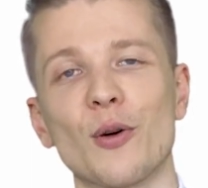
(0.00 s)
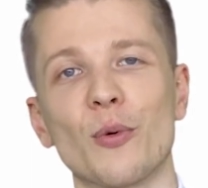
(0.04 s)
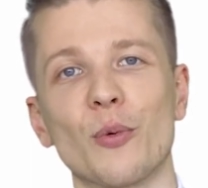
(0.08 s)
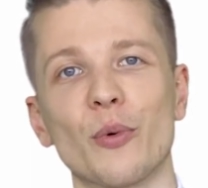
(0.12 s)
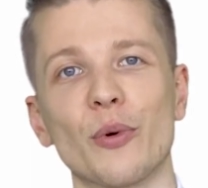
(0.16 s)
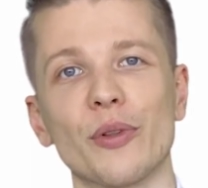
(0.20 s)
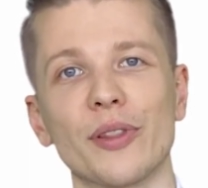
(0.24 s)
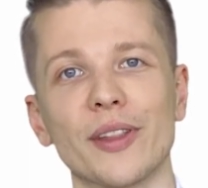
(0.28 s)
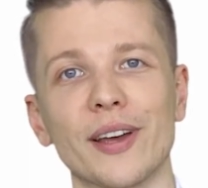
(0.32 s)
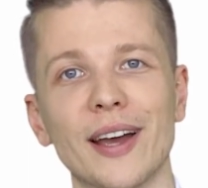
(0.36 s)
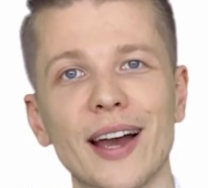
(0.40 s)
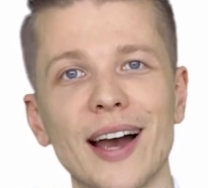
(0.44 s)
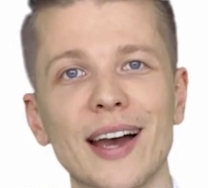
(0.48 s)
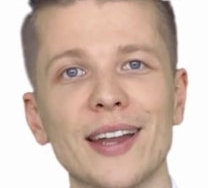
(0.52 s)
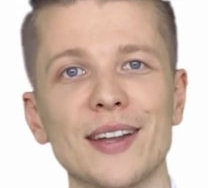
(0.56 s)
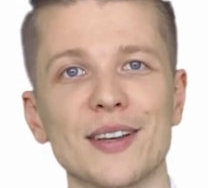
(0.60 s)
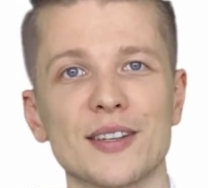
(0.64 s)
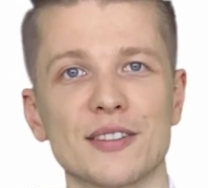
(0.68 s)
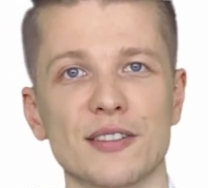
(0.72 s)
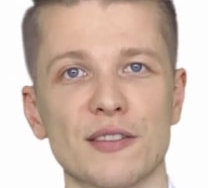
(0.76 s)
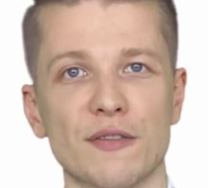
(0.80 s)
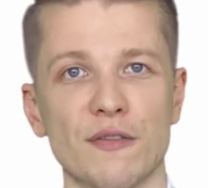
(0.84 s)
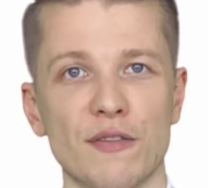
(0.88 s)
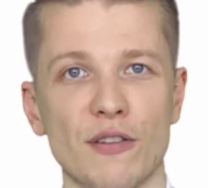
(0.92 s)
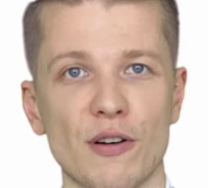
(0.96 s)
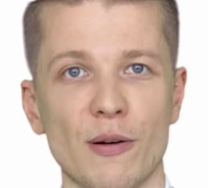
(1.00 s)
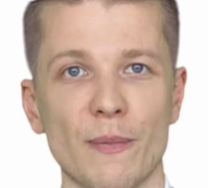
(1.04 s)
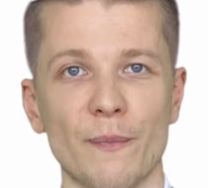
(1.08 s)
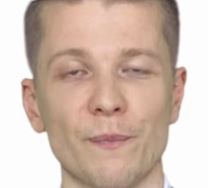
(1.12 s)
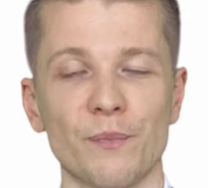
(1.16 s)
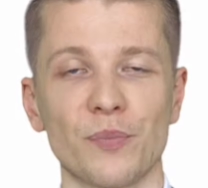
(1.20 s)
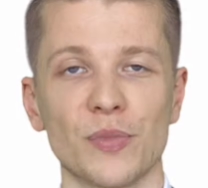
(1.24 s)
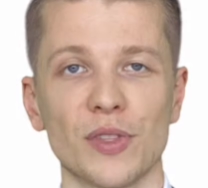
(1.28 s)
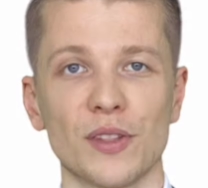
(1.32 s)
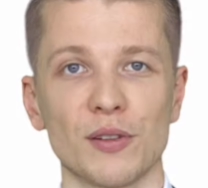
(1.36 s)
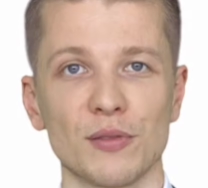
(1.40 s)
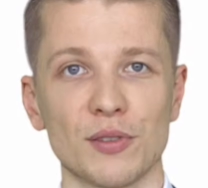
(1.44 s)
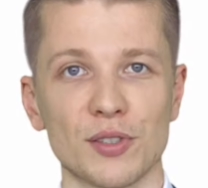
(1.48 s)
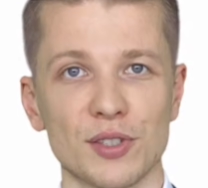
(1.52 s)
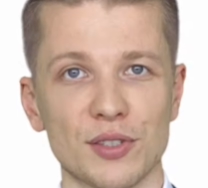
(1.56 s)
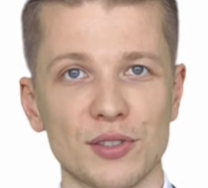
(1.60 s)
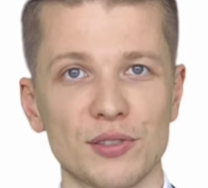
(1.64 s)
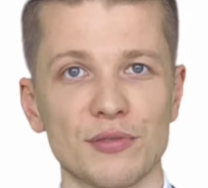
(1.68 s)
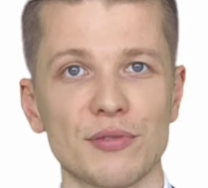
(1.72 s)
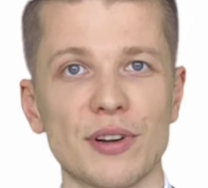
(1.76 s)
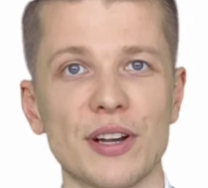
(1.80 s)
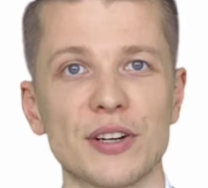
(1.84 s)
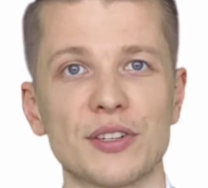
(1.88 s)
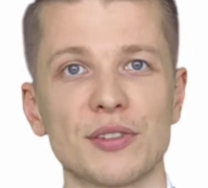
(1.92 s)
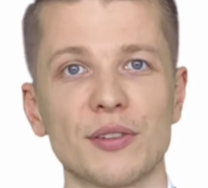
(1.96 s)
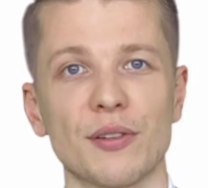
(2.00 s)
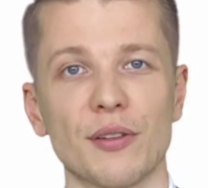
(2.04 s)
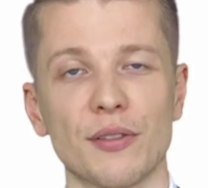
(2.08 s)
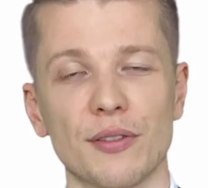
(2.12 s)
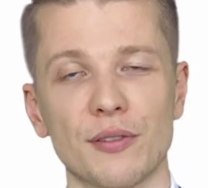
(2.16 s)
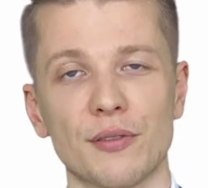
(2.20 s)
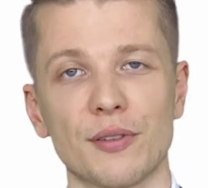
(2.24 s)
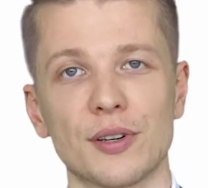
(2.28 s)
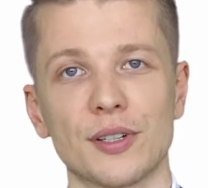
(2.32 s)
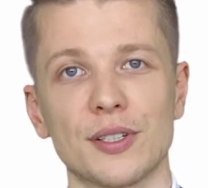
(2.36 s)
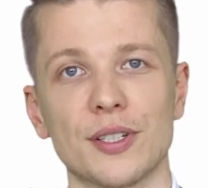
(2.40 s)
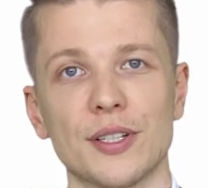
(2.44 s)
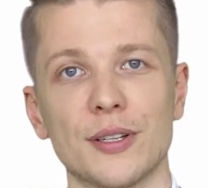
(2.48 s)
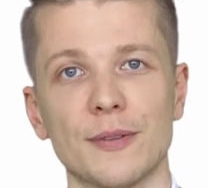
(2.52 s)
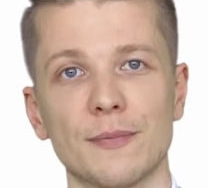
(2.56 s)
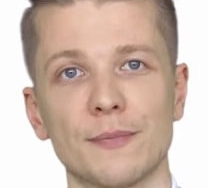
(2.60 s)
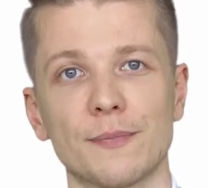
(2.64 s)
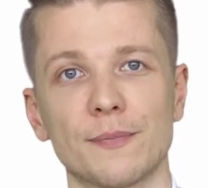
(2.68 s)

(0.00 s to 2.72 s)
with guidance from the registration authority.